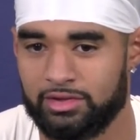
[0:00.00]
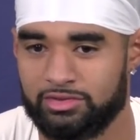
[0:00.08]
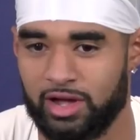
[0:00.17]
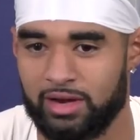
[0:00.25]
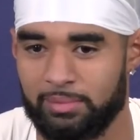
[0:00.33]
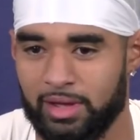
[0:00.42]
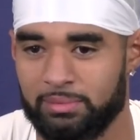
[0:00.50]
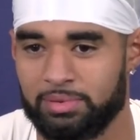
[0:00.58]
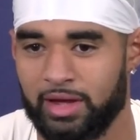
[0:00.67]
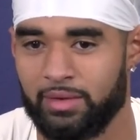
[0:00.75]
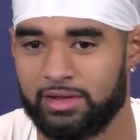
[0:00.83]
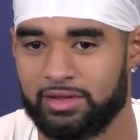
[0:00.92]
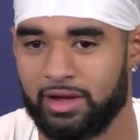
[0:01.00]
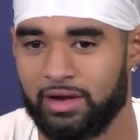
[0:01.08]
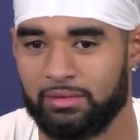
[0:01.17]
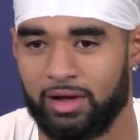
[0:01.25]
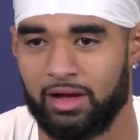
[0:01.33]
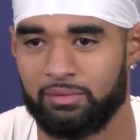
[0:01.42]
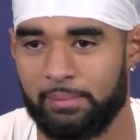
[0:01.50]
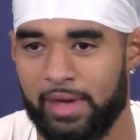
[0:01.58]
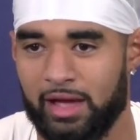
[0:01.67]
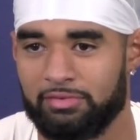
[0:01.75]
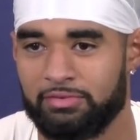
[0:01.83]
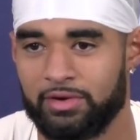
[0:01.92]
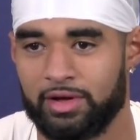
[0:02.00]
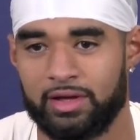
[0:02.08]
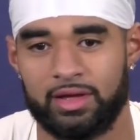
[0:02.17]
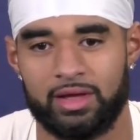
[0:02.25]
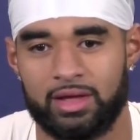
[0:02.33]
Tried to make a play right there off my back foot.